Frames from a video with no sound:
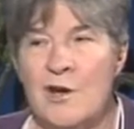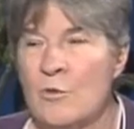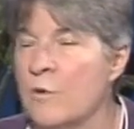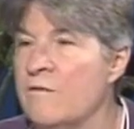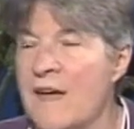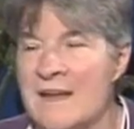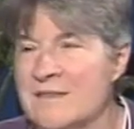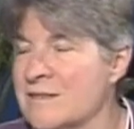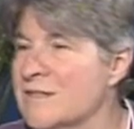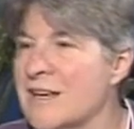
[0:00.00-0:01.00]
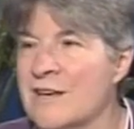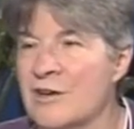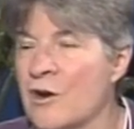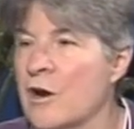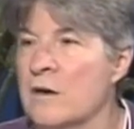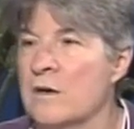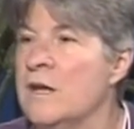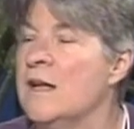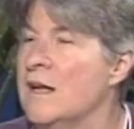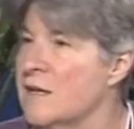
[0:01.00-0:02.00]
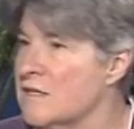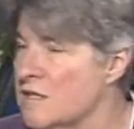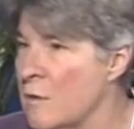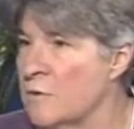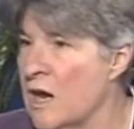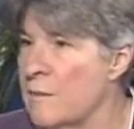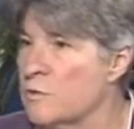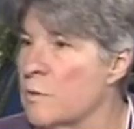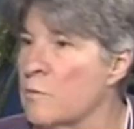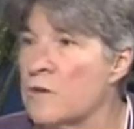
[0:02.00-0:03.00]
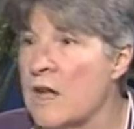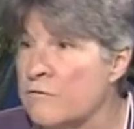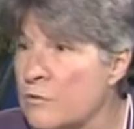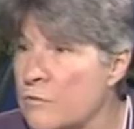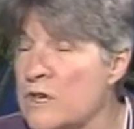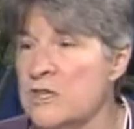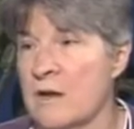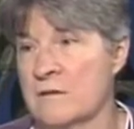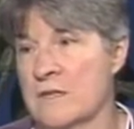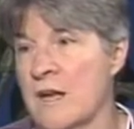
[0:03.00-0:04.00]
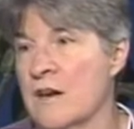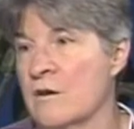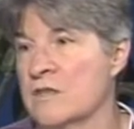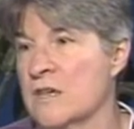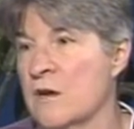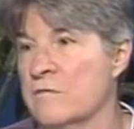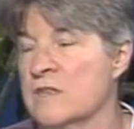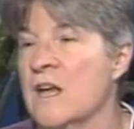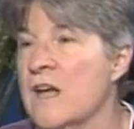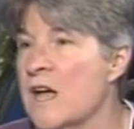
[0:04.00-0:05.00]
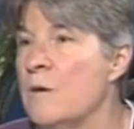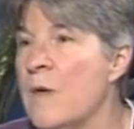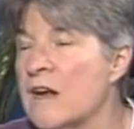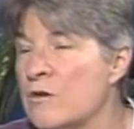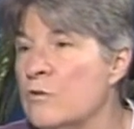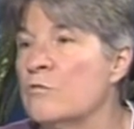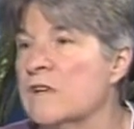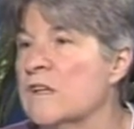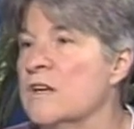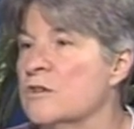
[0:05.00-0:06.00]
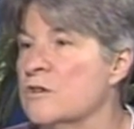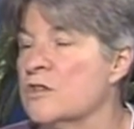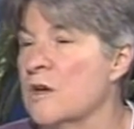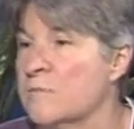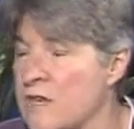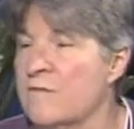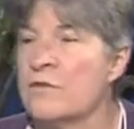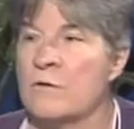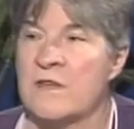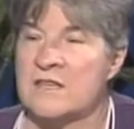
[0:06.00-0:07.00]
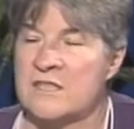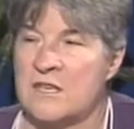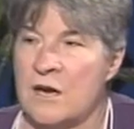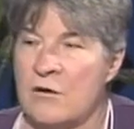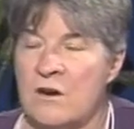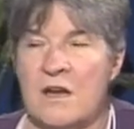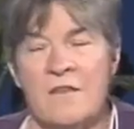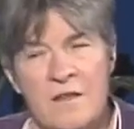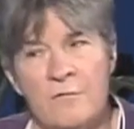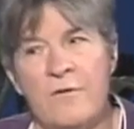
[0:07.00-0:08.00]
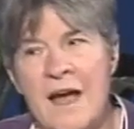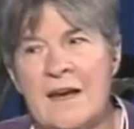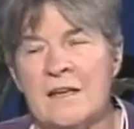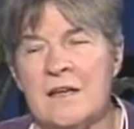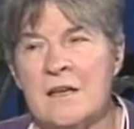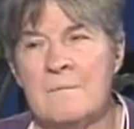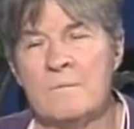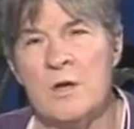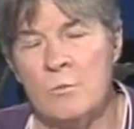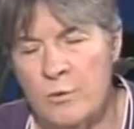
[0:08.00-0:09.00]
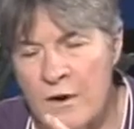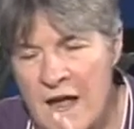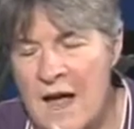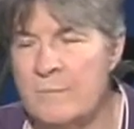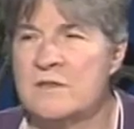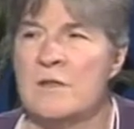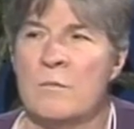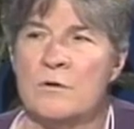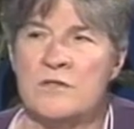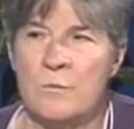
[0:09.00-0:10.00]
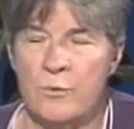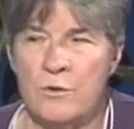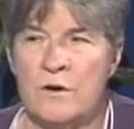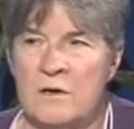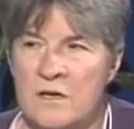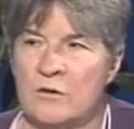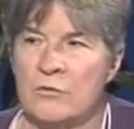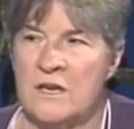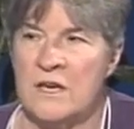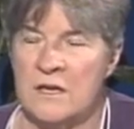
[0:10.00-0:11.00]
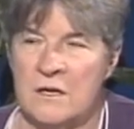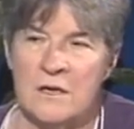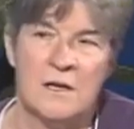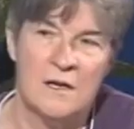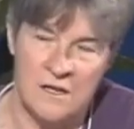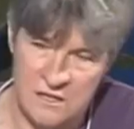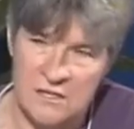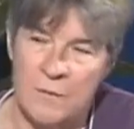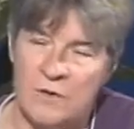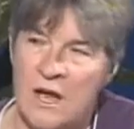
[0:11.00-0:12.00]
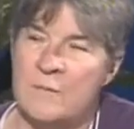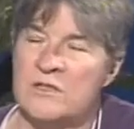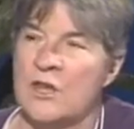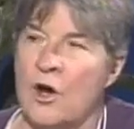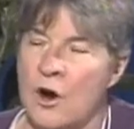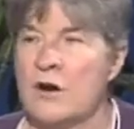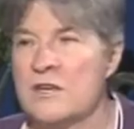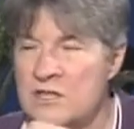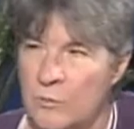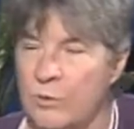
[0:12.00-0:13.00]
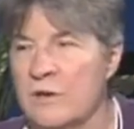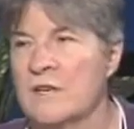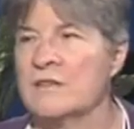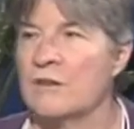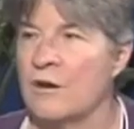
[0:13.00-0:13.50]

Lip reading: we've had since kindergarten, and sometimes we really have to reach outside ourselves and make new relationships, even though that's scary. And then finally, perhaps the most important ingredient, and sometimes the hardest to put into